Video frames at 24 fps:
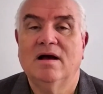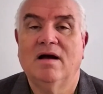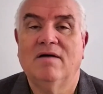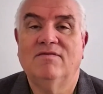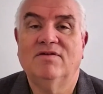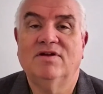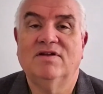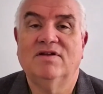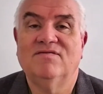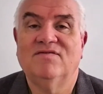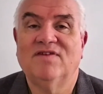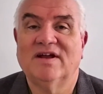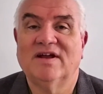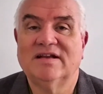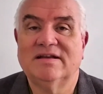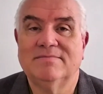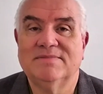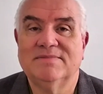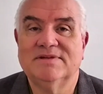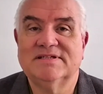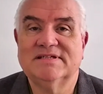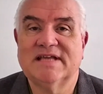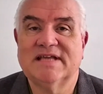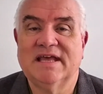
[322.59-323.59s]
of an
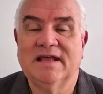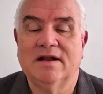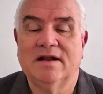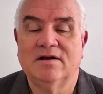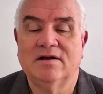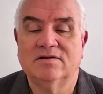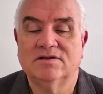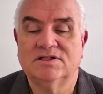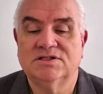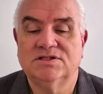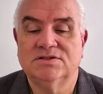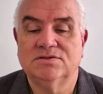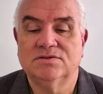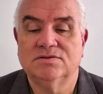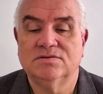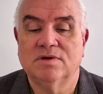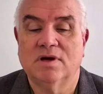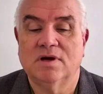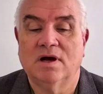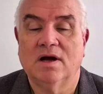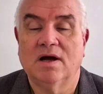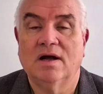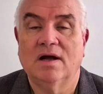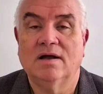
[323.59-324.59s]
infected mosquito
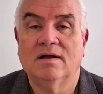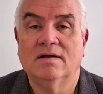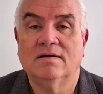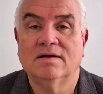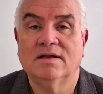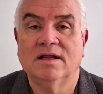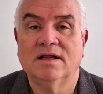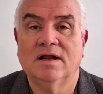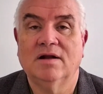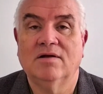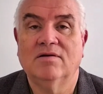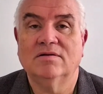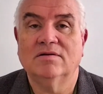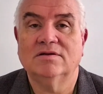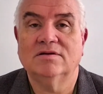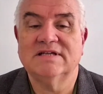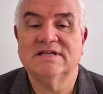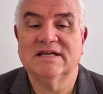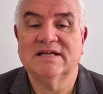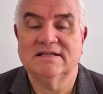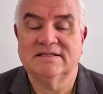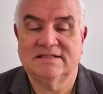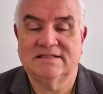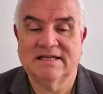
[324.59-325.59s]
to
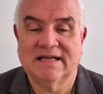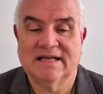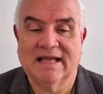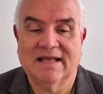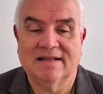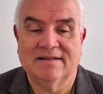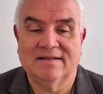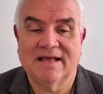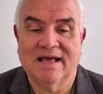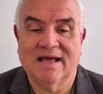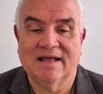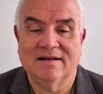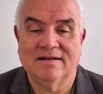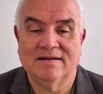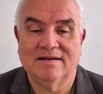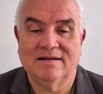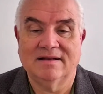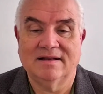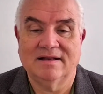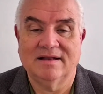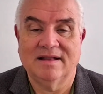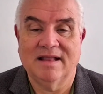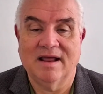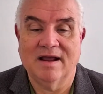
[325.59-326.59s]
to get that.
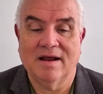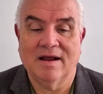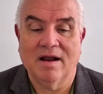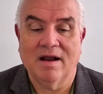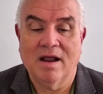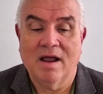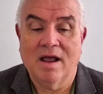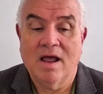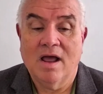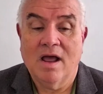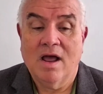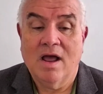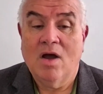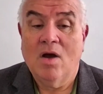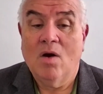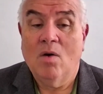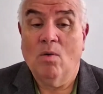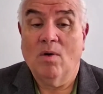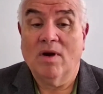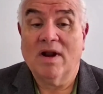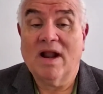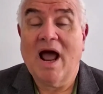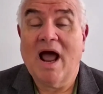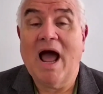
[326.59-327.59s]
Yeah,
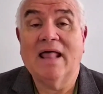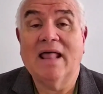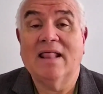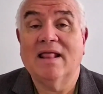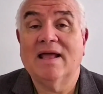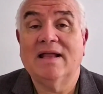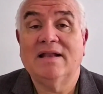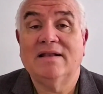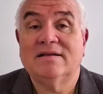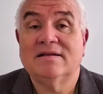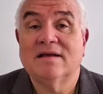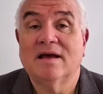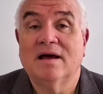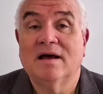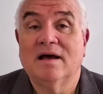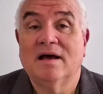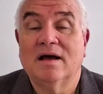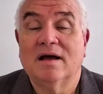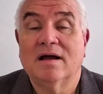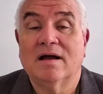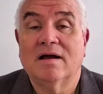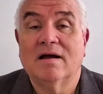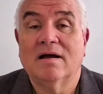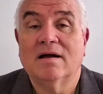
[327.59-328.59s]
want to highlight
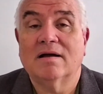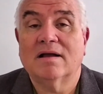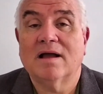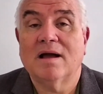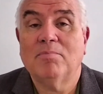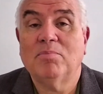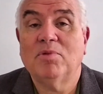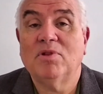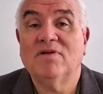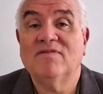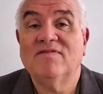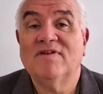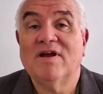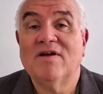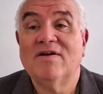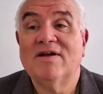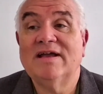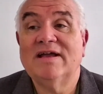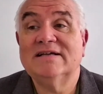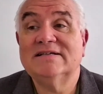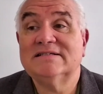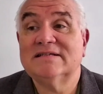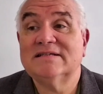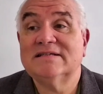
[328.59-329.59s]
a couple of
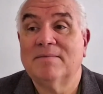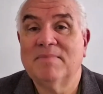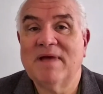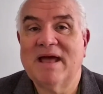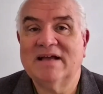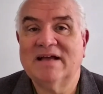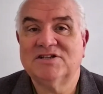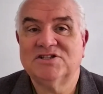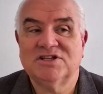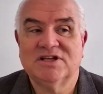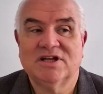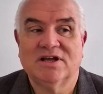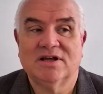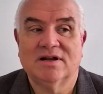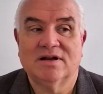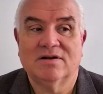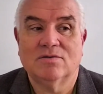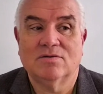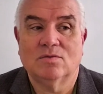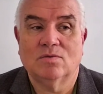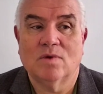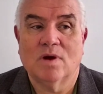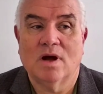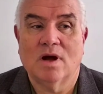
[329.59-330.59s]
areas. I'm actually going
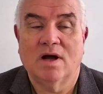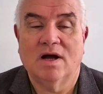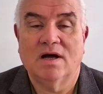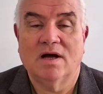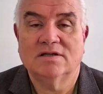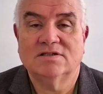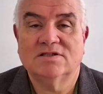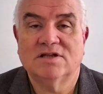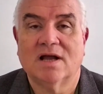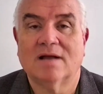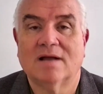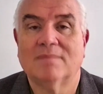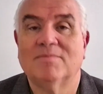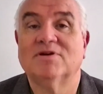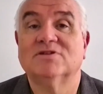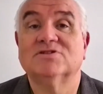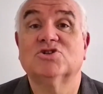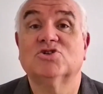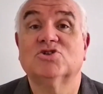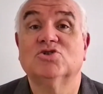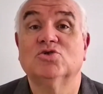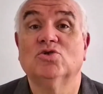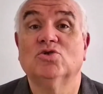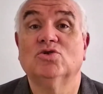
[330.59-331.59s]
to talk
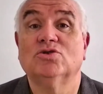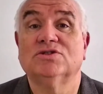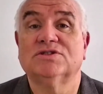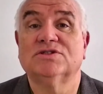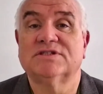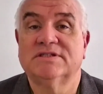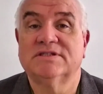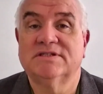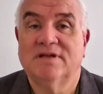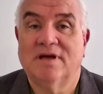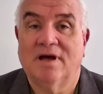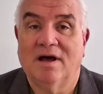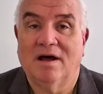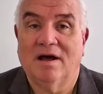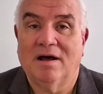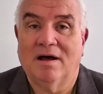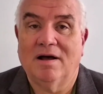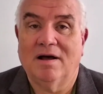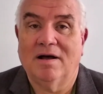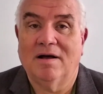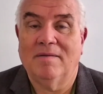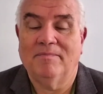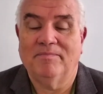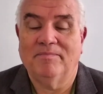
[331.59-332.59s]
about schools.
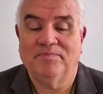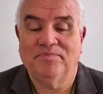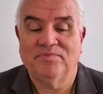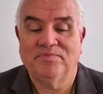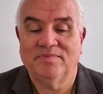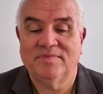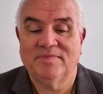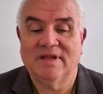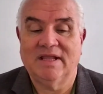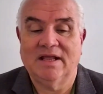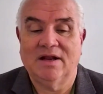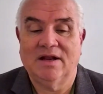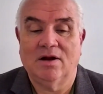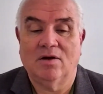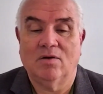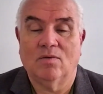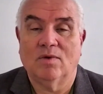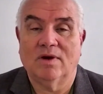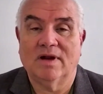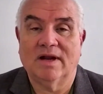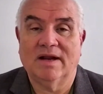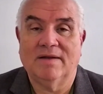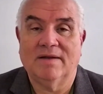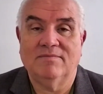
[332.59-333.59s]

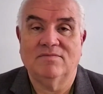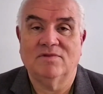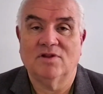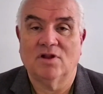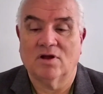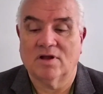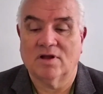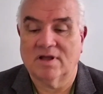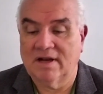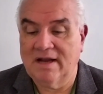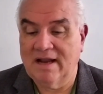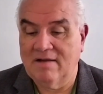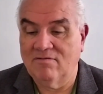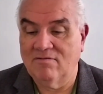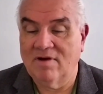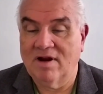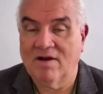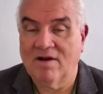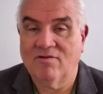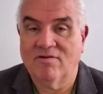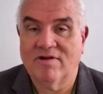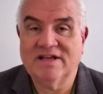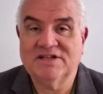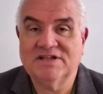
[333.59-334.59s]
When I'm looking at
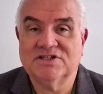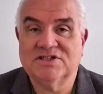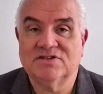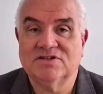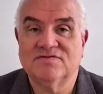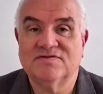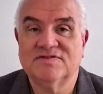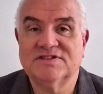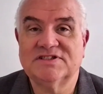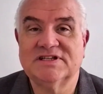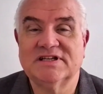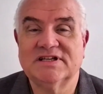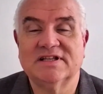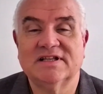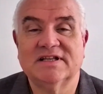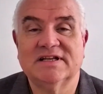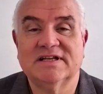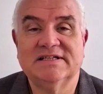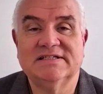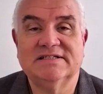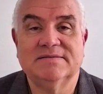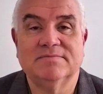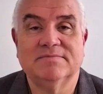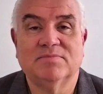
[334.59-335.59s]
recreational
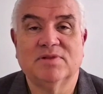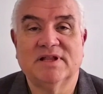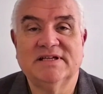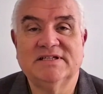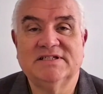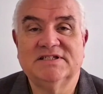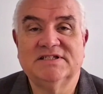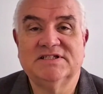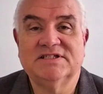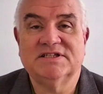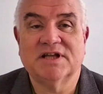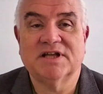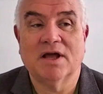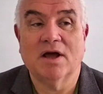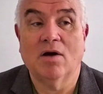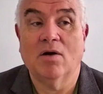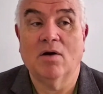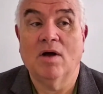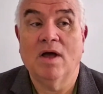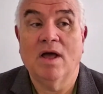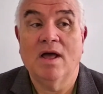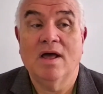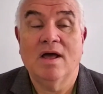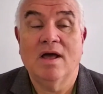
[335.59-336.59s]
facilities and places to
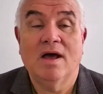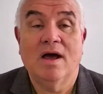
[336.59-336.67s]
go,